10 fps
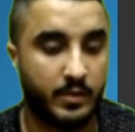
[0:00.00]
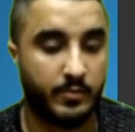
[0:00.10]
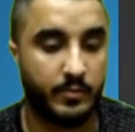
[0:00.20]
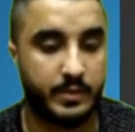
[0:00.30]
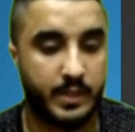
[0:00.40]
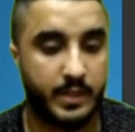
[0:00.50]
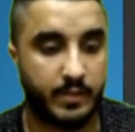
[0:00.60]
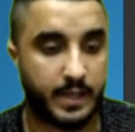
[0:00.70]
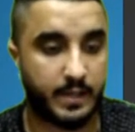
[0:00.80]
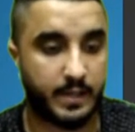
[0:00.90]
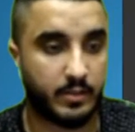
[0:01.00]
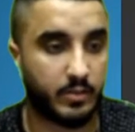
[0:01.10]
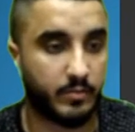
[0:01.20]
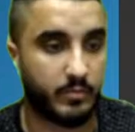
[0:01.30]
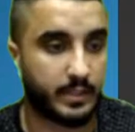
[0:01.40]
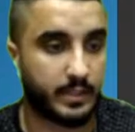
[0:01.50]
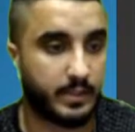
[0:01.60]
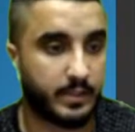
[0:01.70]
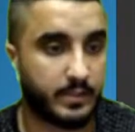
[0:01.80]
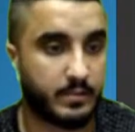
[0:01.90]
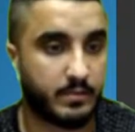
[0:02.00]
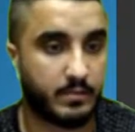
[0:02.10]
We save that, go back to this.